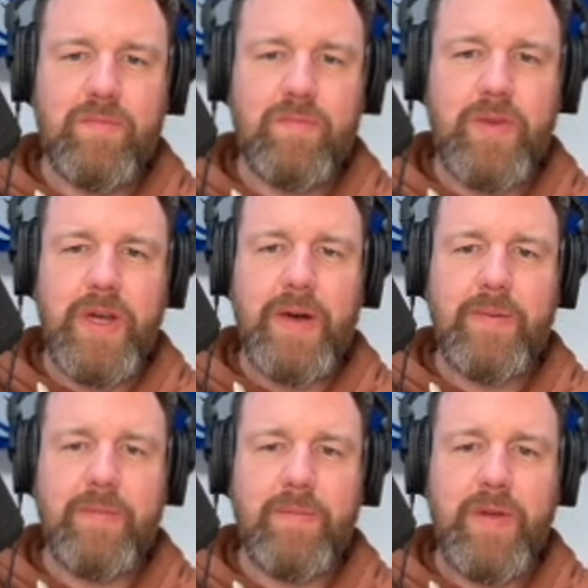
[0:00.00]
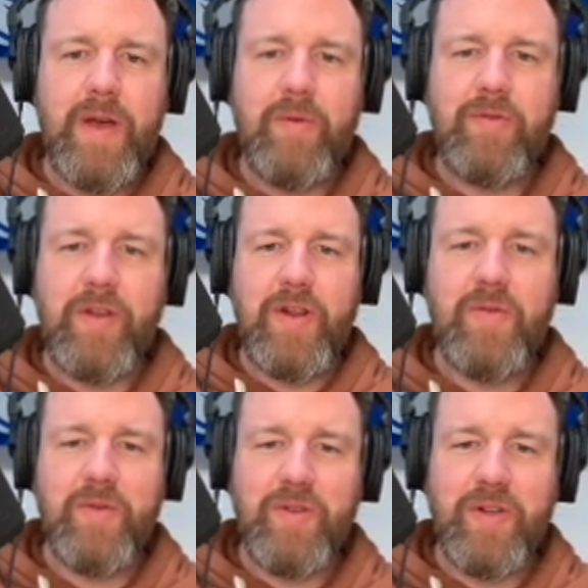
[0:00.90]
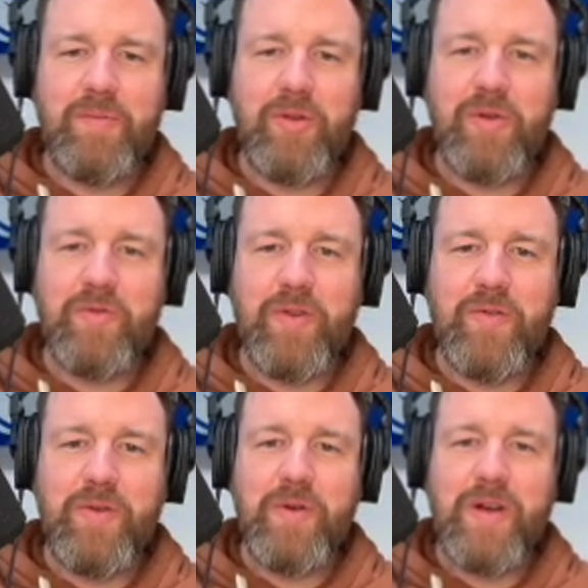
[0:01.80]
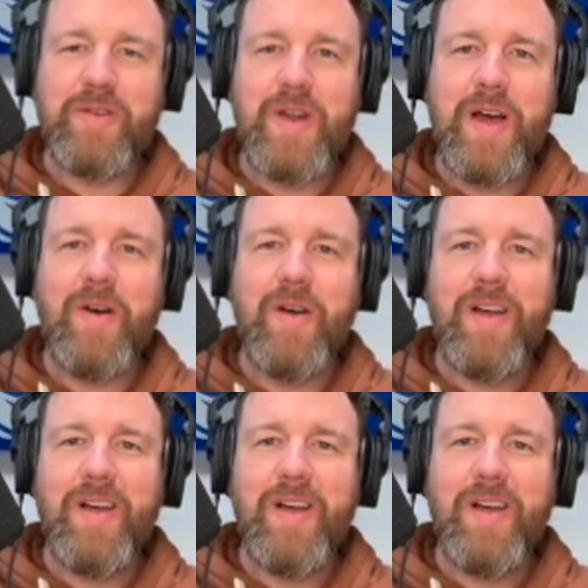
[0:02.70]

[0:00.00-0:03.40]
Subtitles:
Yeah, we've seen them do it for a few years now.